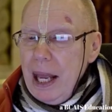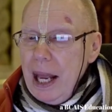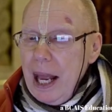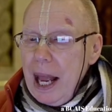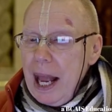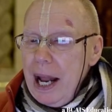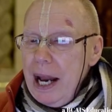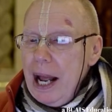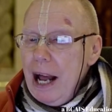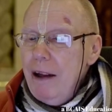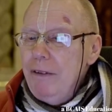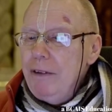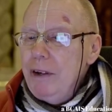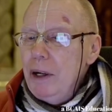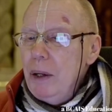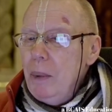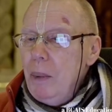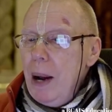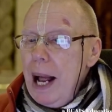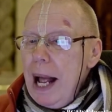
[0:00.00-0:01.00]
And
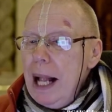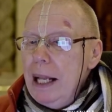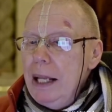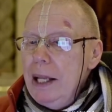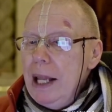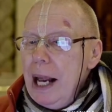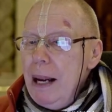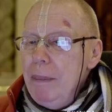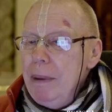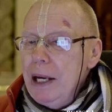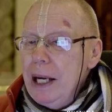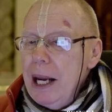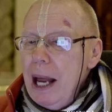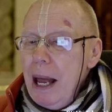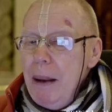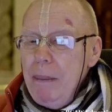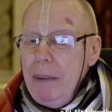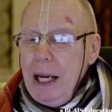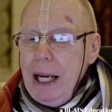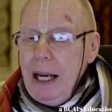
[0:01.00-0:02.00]
after a while, they
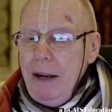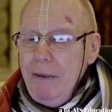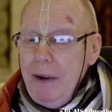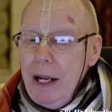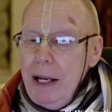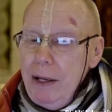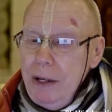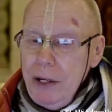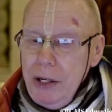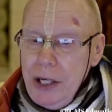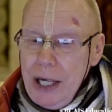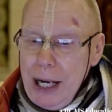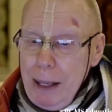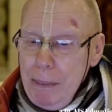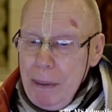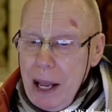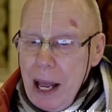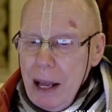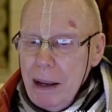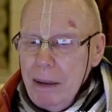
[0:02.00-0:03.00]
become even
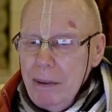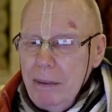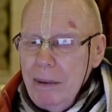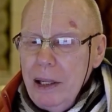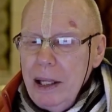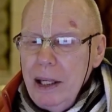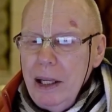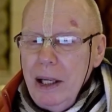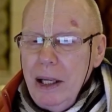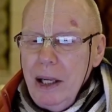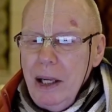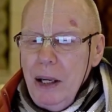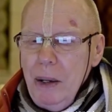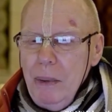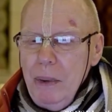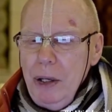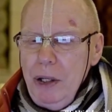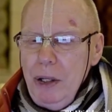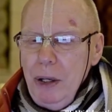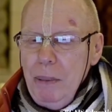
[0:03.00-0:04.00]
deeper.
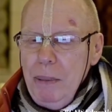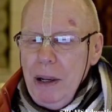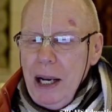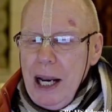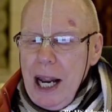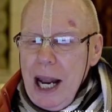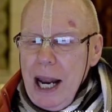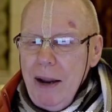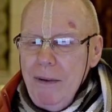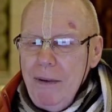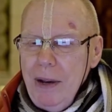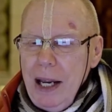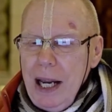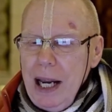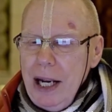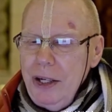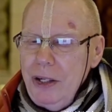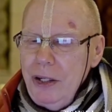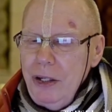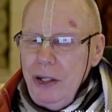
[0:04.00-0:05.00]
Would you believe?
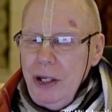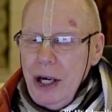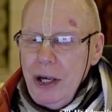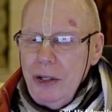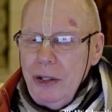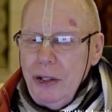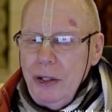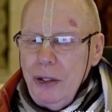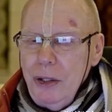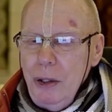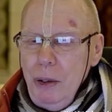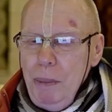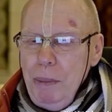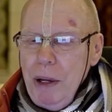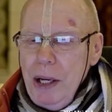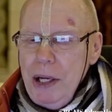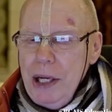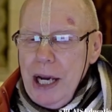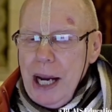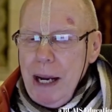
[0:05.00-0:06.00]
It's just
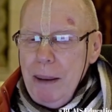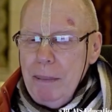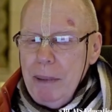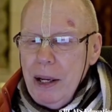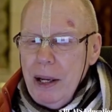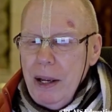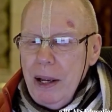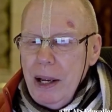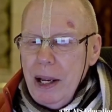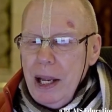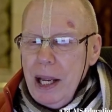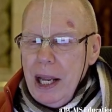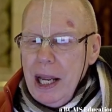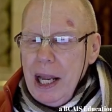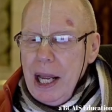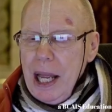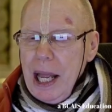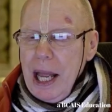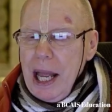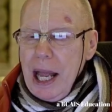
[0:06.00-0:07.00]
super deep.
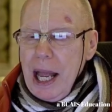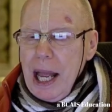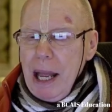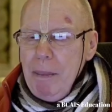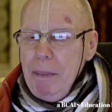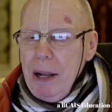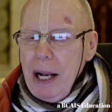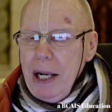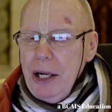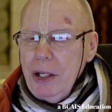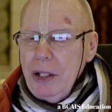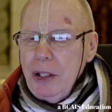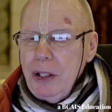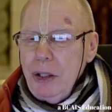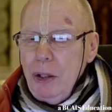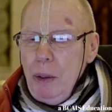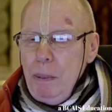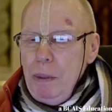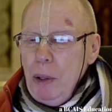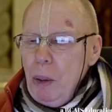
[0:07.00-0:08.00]
But it's
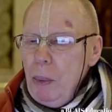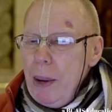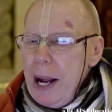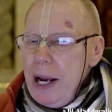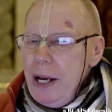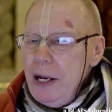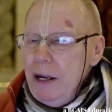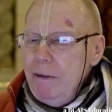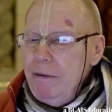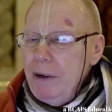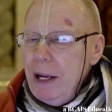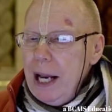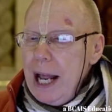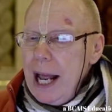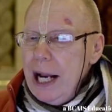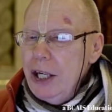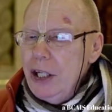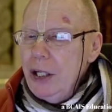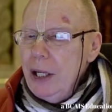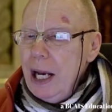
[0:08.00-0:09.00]
super wonderful,
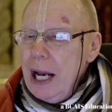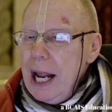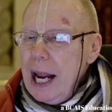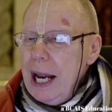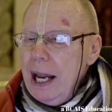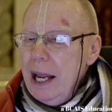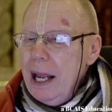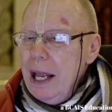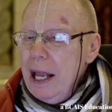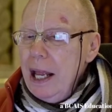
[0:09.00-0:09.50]
actually.